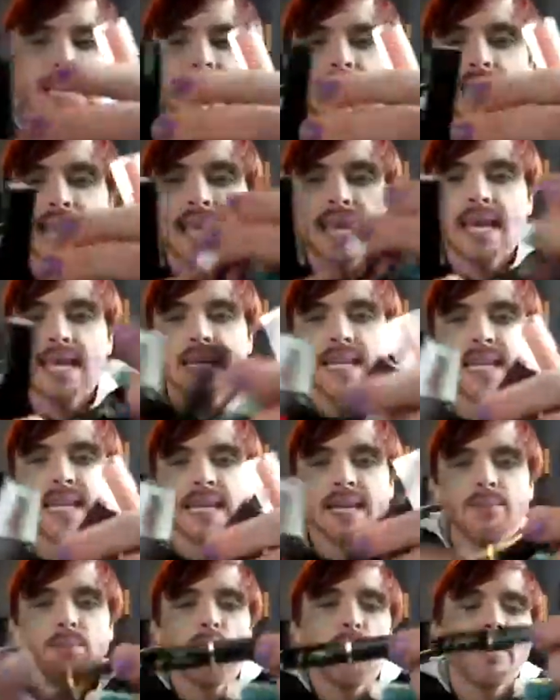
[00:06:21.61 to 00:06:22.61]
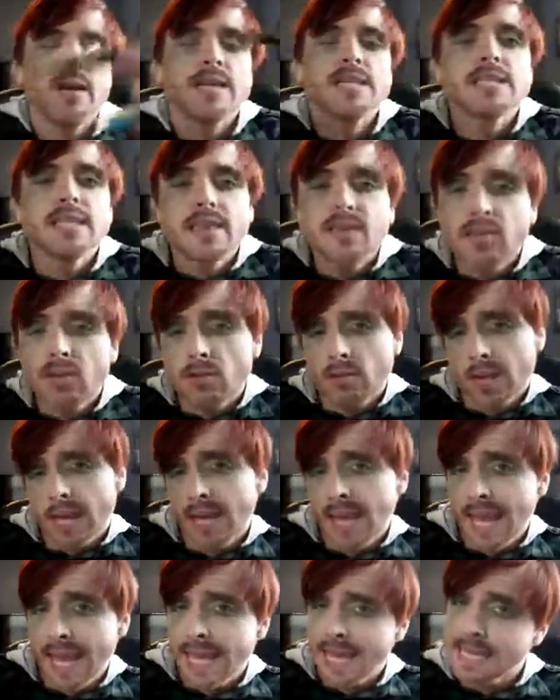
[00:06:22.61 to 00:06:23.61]
like candy, boys. If you
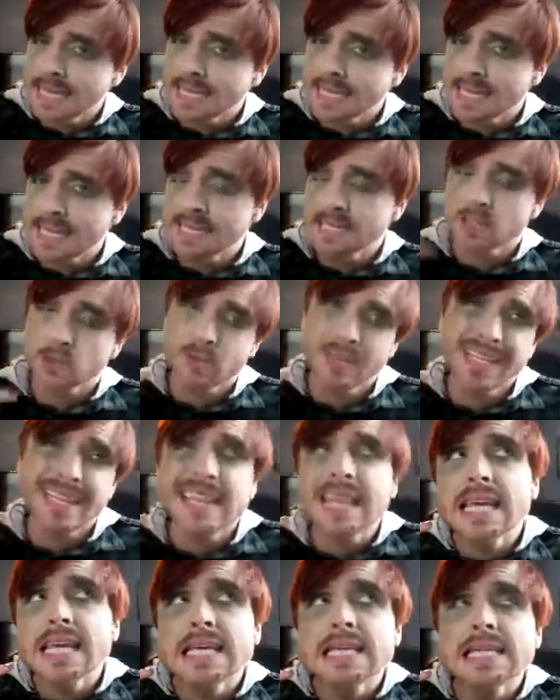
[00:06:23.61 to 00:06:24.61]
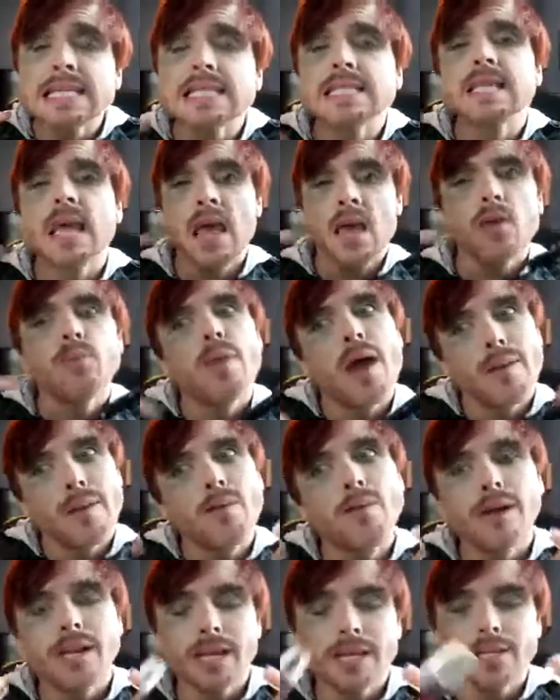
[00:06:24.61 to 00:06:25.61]
like candy, sweet things, you
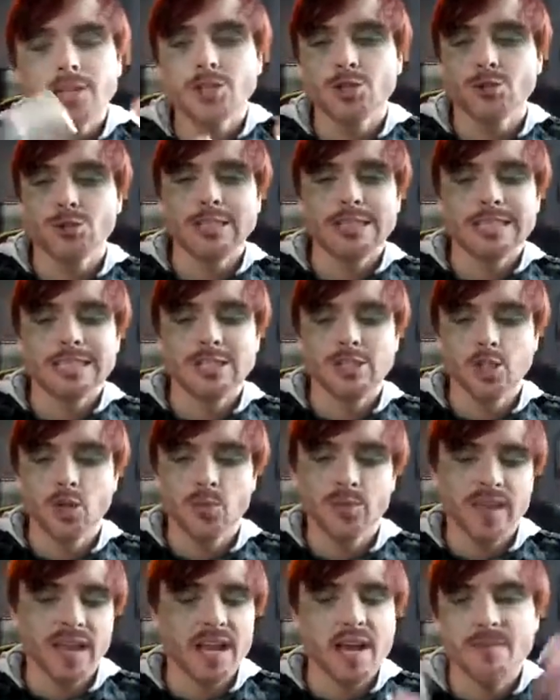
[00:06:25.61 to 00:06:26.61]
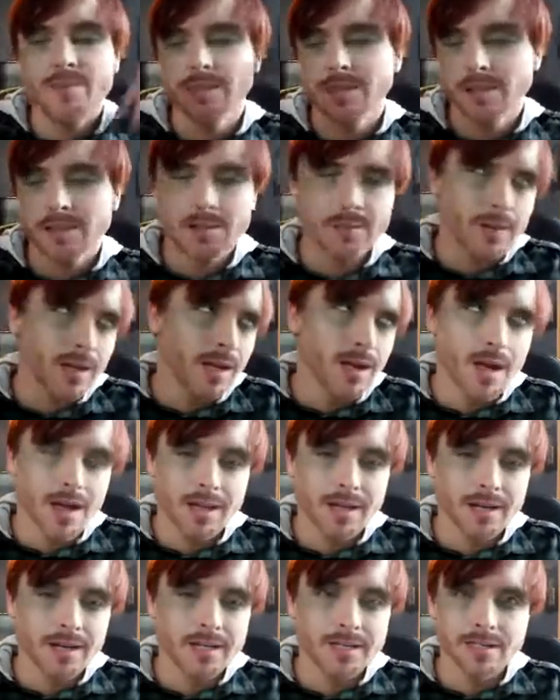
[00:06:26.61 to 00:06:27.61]
probably want to get a Juicy Tube. They come in so many
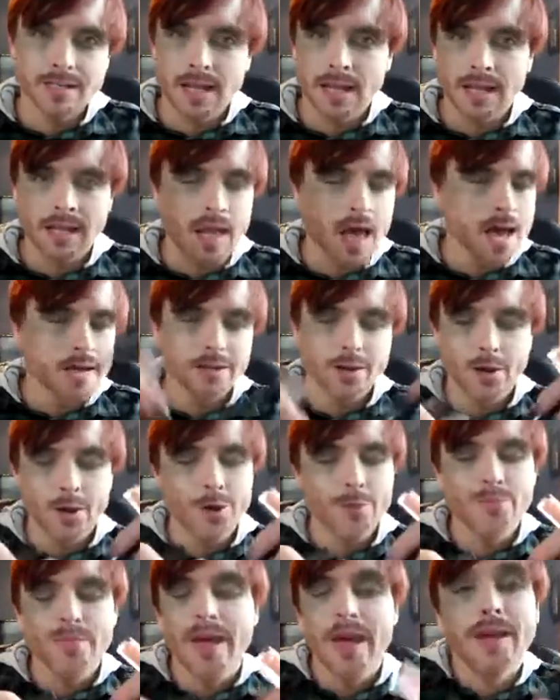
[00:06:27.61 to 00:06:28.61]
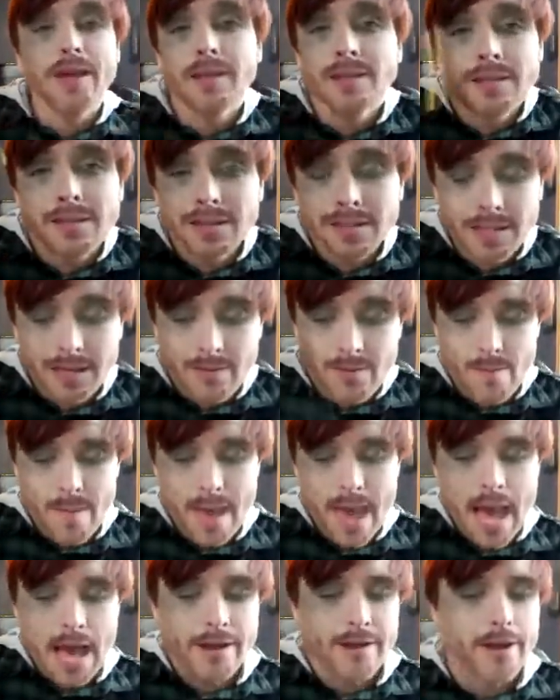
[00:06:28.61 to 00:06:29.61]
colors at Lancome that it doesn't even
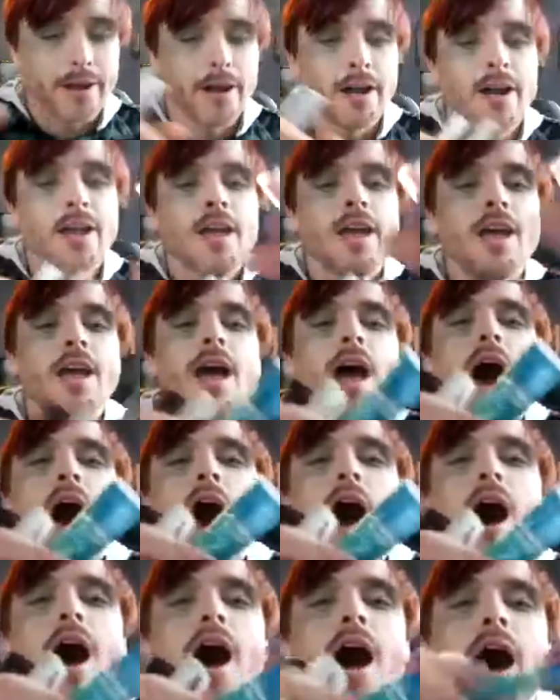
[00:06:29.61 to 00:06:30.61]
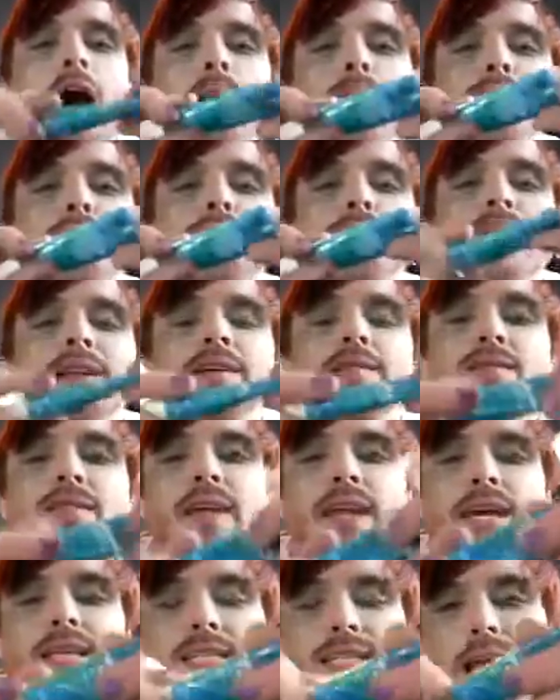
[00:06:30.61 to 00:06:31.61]
matter.
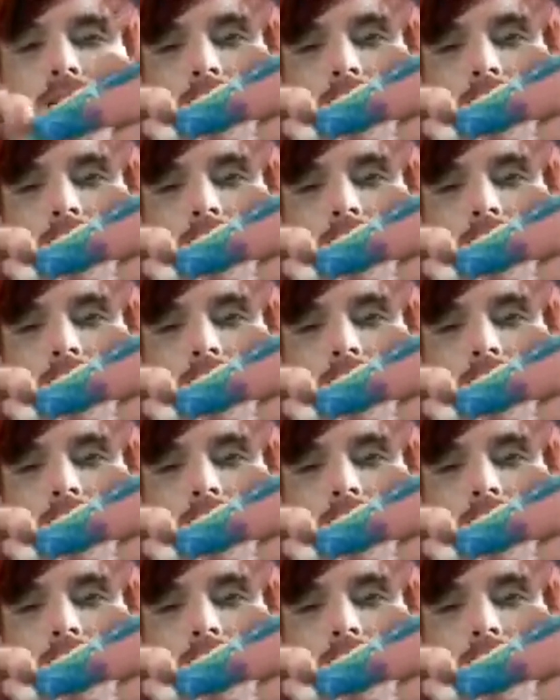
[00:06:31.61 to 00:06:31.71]
Benefit has